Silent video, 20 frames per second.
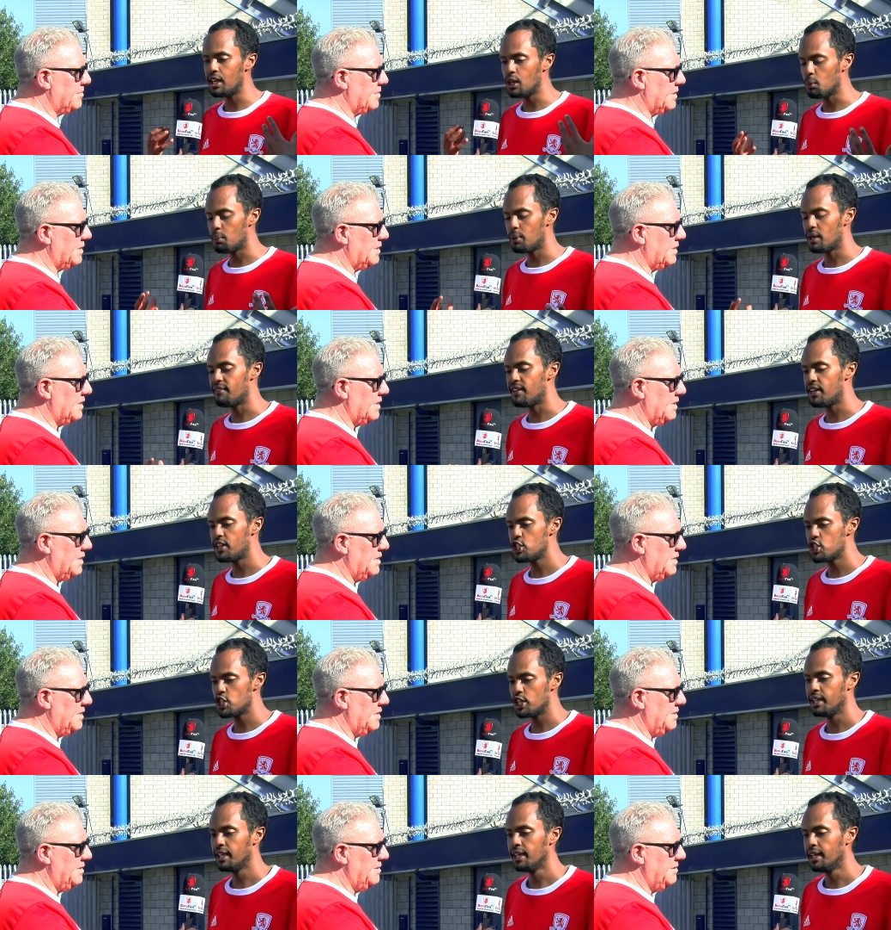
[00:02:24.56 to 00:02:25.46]
Speaker 1: little bit of
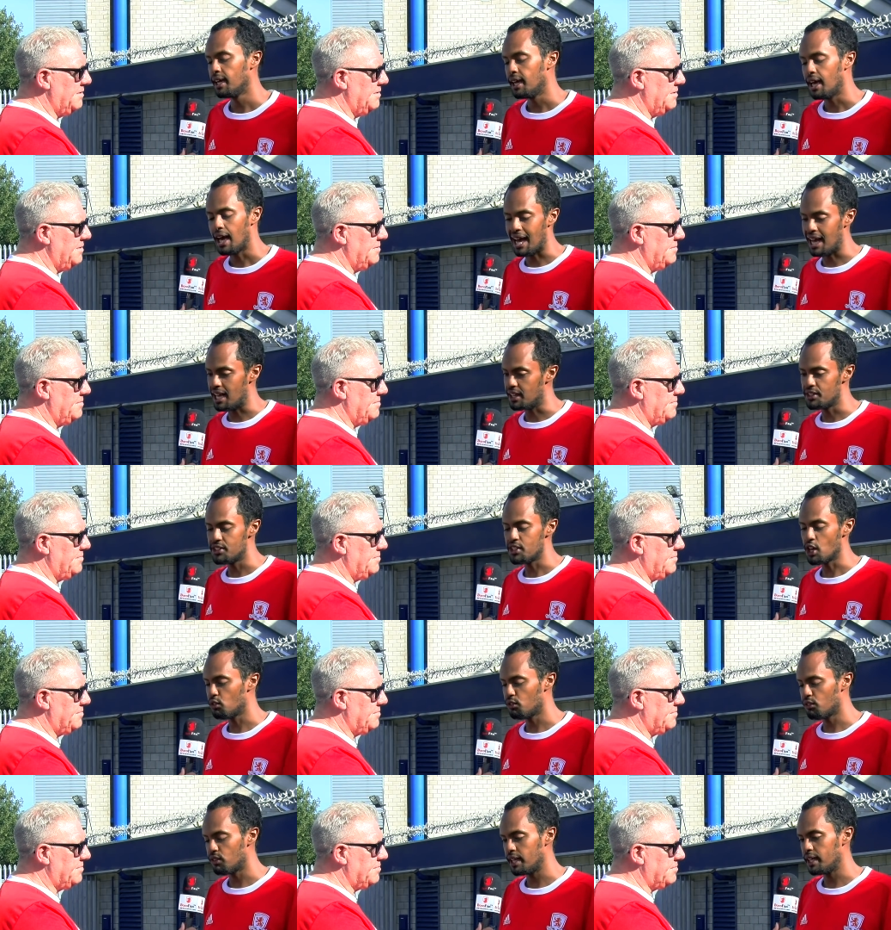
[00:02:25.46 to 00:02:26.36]
energy and
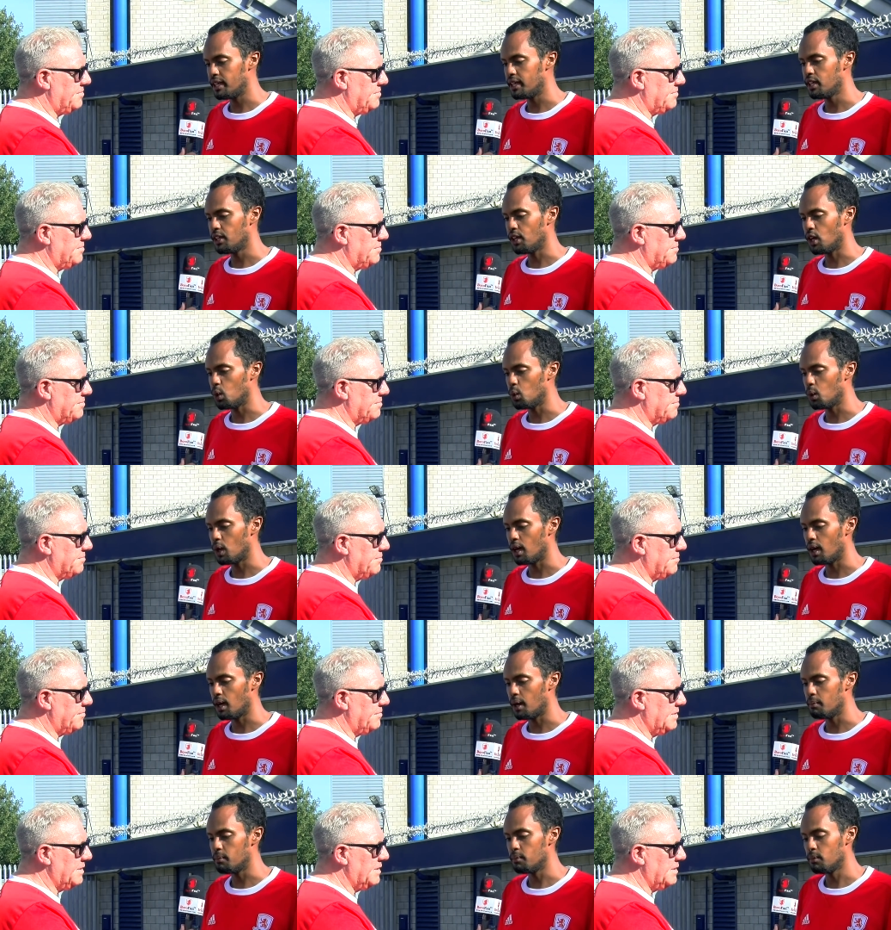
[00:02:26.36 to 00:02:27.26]
hopefully, you know,
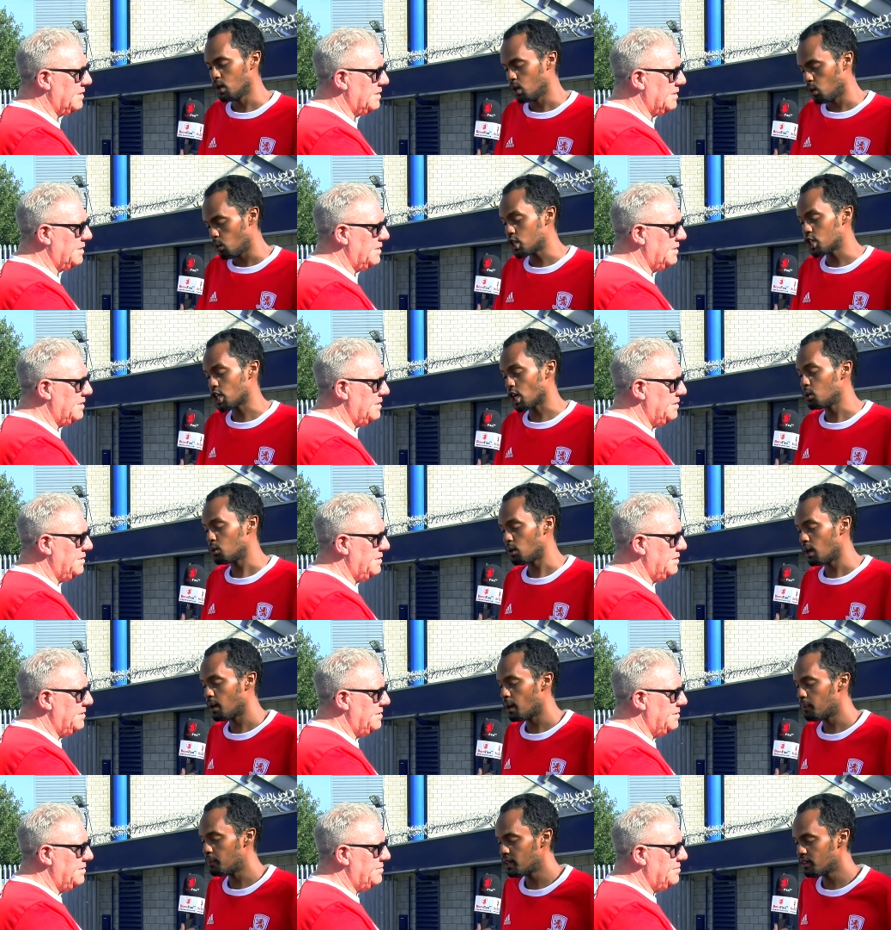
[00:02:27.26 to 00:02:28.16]
um, we show
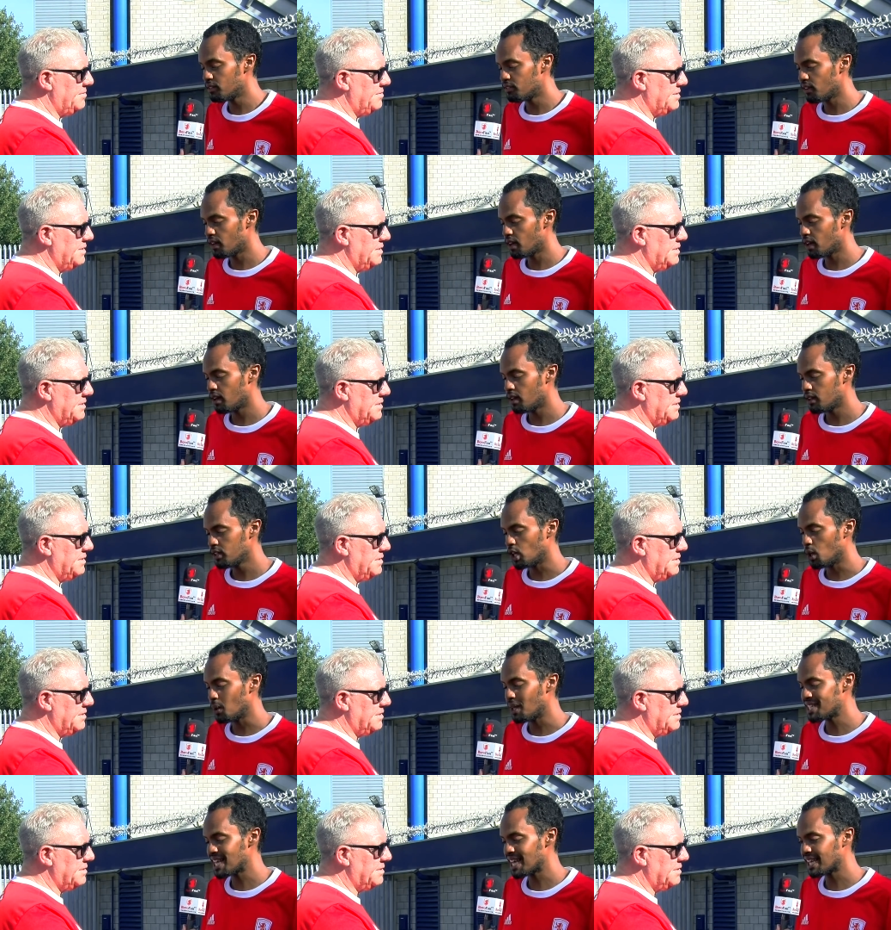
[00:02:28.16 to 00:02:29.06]
a, a bit of, uh, you
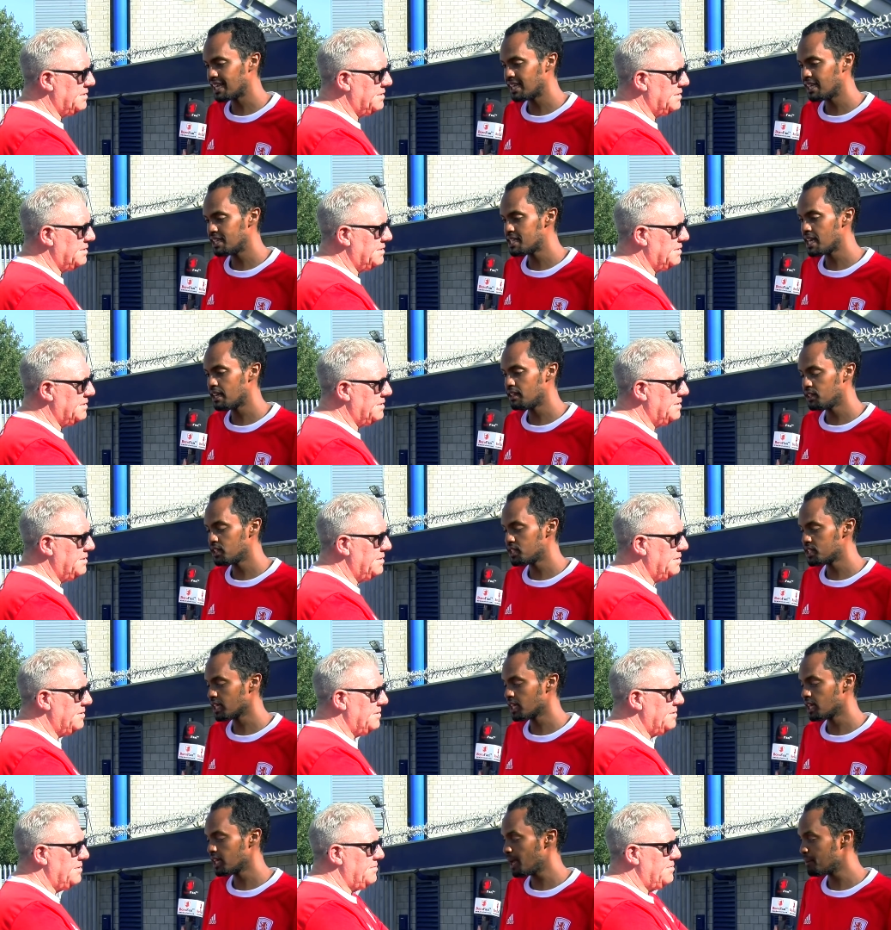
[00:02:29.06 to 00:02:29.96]
know, attacking intent in the
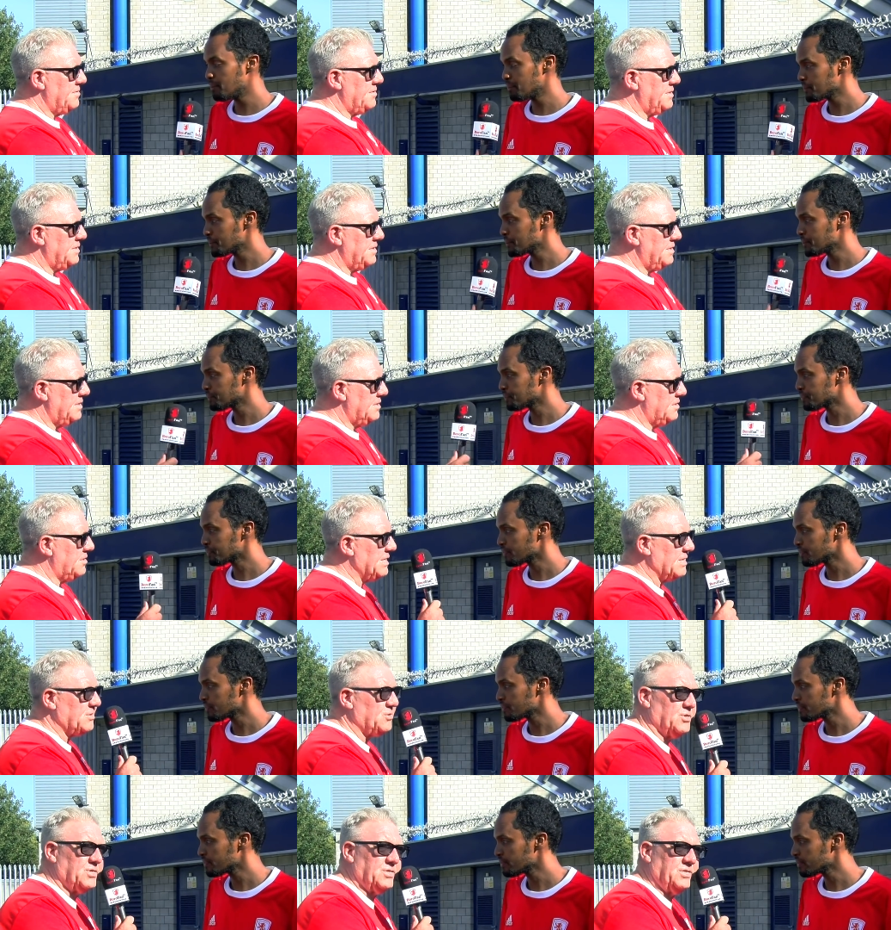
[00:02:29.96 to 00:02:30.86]
second game
Speaker 2: does
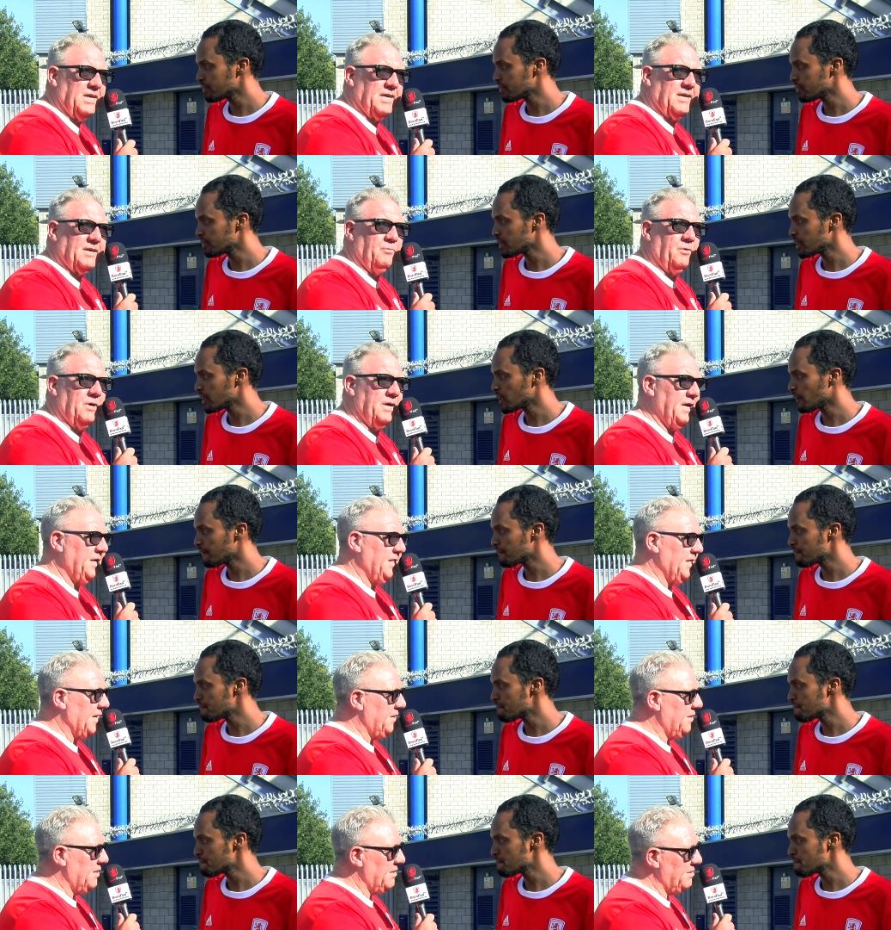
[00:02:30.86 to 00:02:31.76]
that just take away
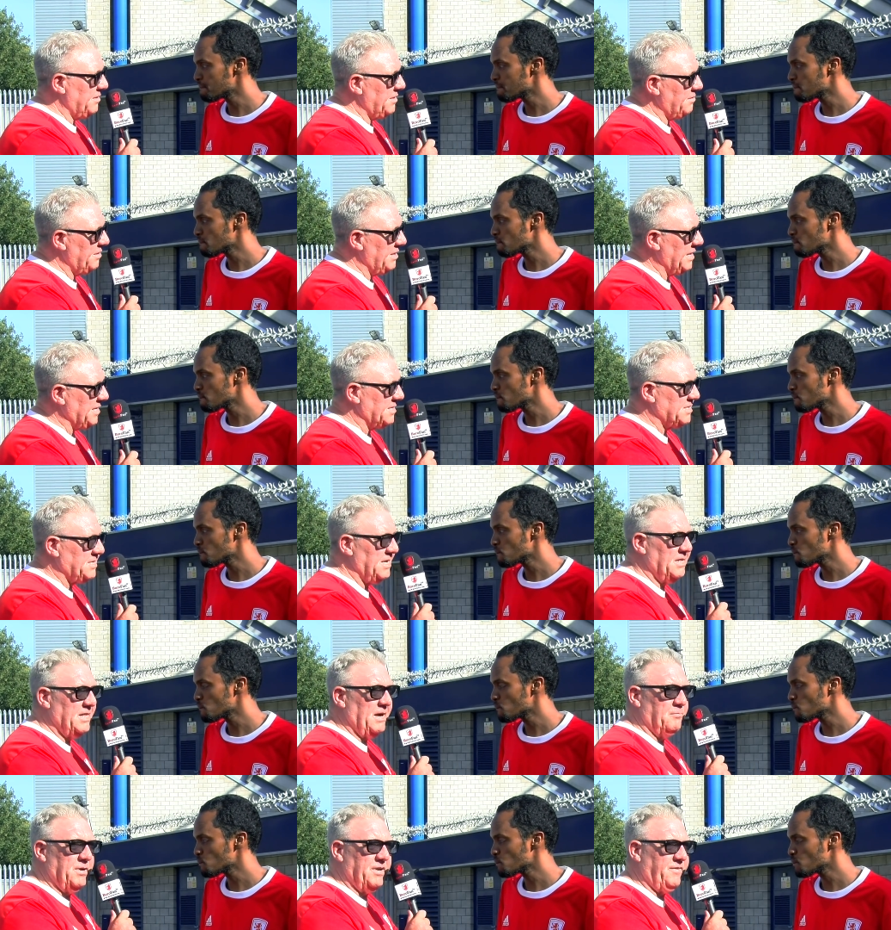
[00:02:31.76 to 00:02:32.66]
that, like you
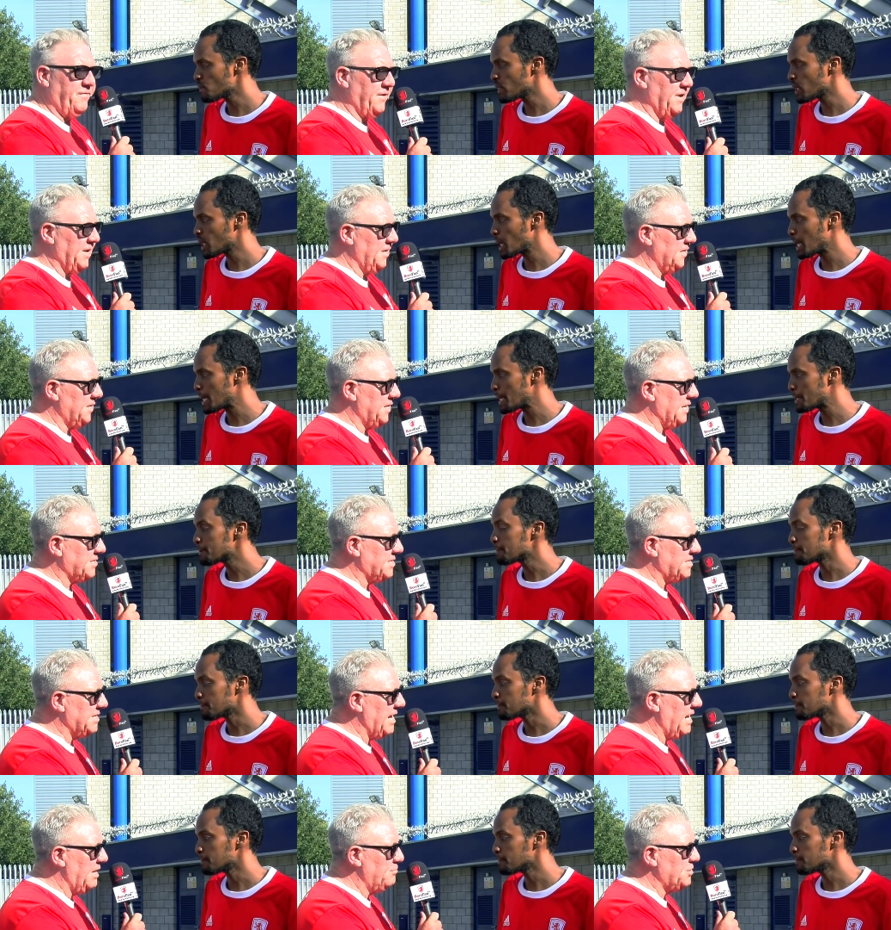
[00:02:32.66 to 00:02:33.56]
say, that midfield, that style